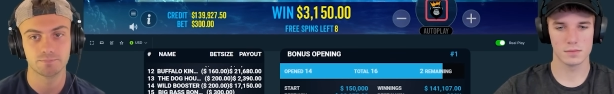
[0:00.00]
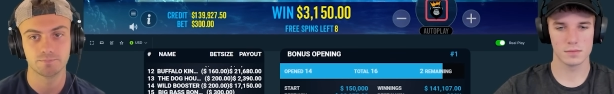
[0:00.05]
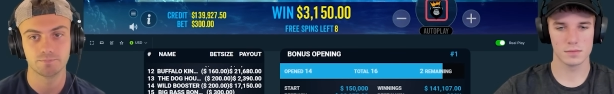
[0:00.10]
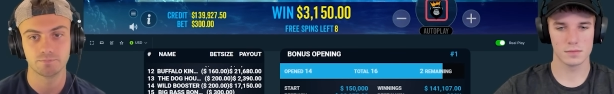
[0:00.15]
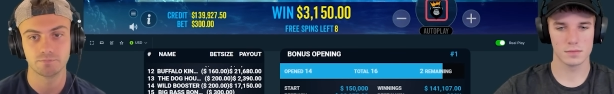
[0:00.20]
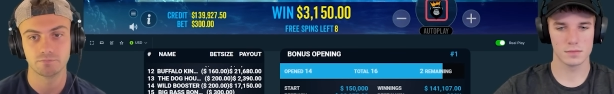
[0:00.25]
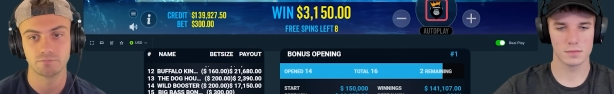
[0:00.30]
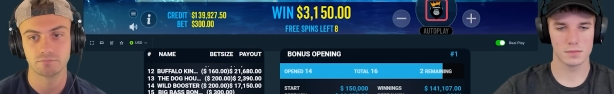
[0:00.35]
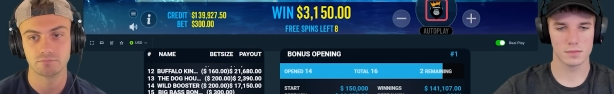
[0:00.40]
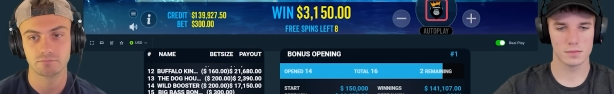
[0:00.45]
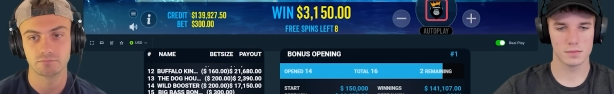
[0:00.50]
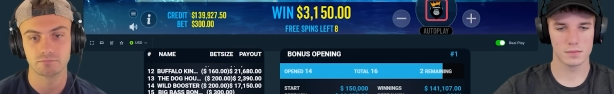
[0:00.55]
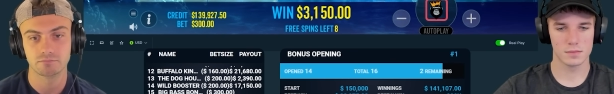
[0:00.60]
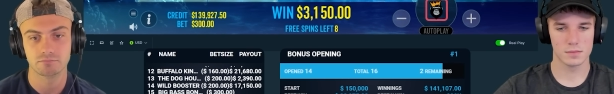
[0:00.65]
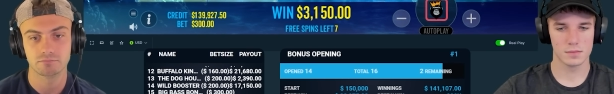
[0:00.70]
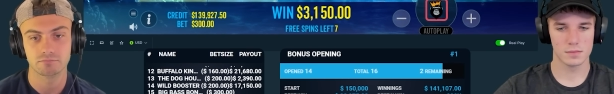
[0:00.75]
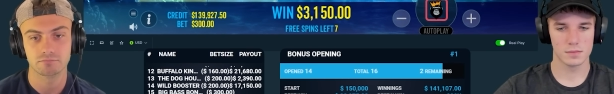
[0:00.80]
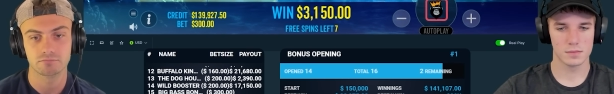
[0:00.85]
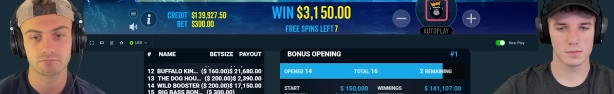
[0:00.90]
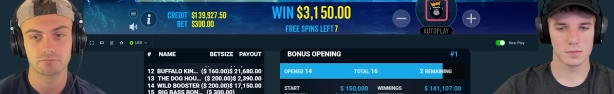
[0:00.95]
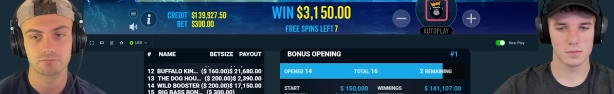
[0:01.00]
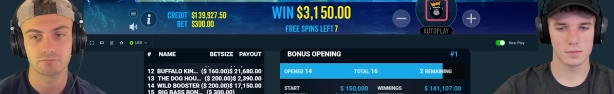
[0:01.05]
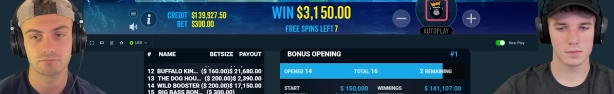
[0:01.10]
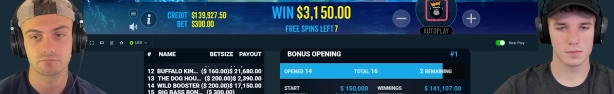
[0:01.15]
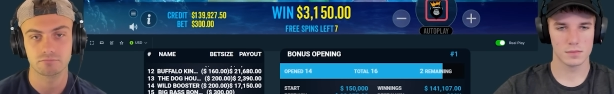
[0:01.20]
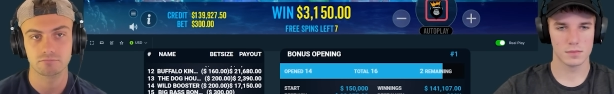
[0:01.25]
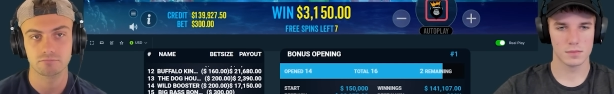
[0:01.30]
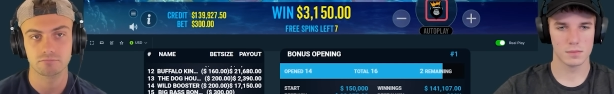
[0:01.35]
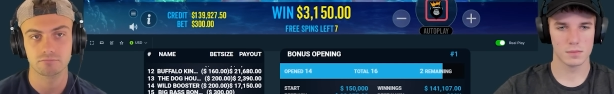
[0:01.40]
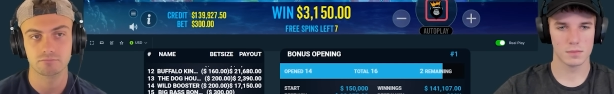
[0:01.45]

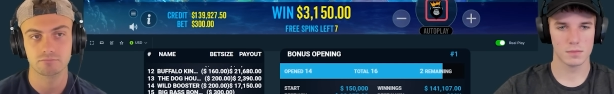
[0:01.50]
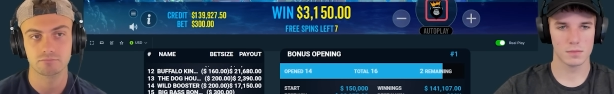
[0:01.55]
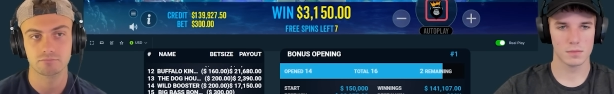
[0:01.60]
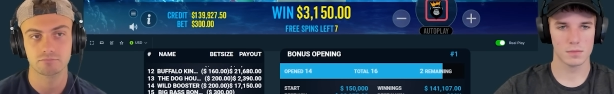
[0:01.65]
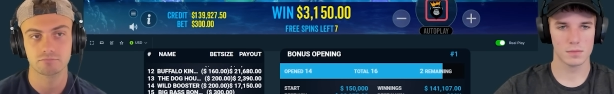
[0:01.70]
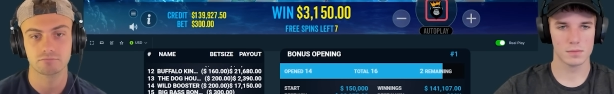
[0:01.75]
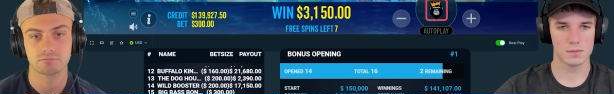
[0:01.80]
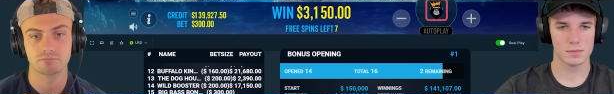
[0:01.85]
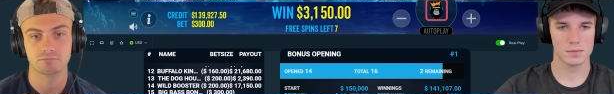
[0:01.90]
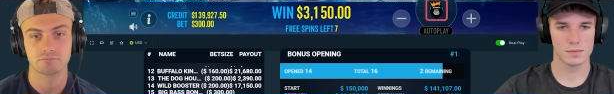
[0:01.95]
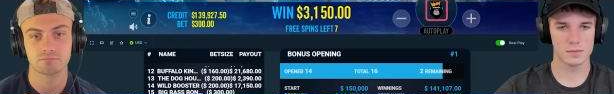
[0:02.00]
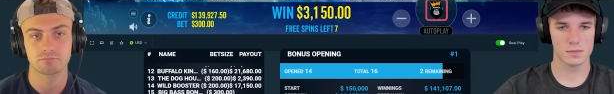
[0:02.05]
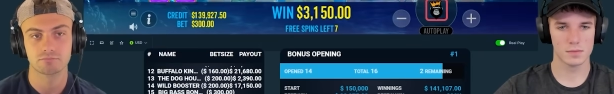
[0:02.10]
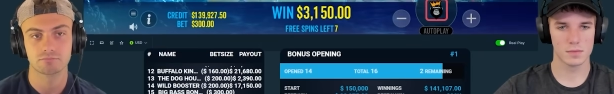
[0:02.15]
[no speech]